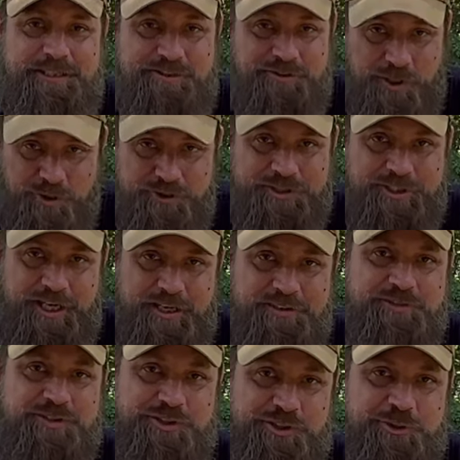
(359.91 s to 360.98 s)
Those
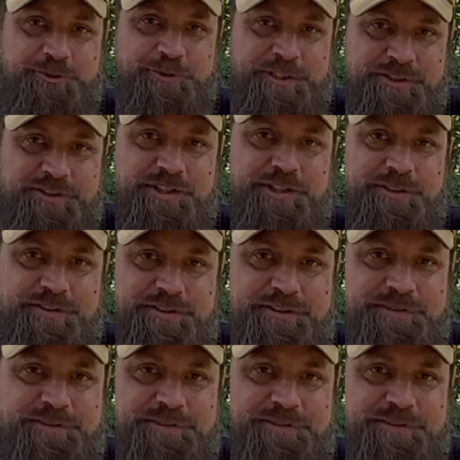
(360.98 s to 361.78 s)
knives do exist.